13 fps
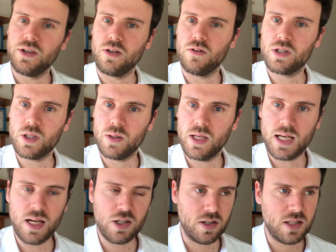you know, so they
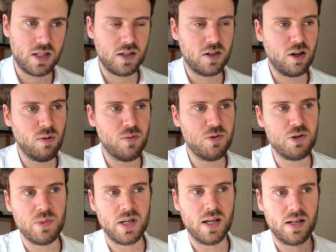can't just come up
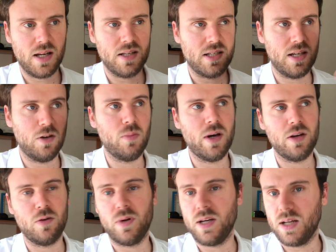to me and, and say, oh, by
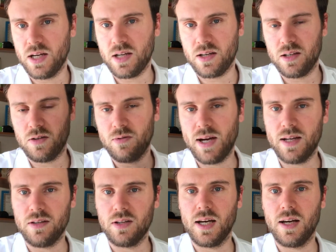the way, like,
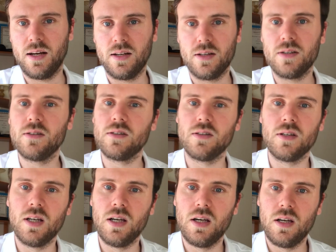Ren, uh,
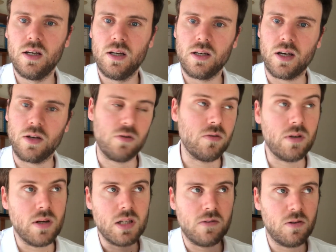can you do
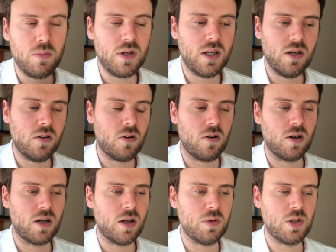this for me? Or
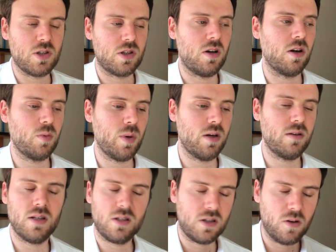can we just talk about
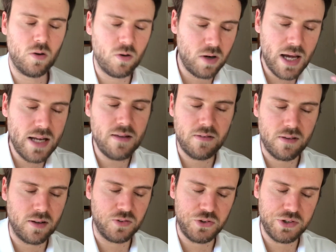this or
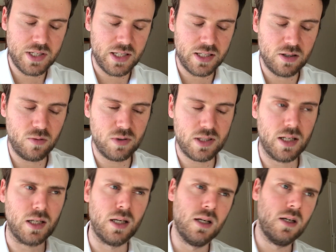anything? It's, it's almost like,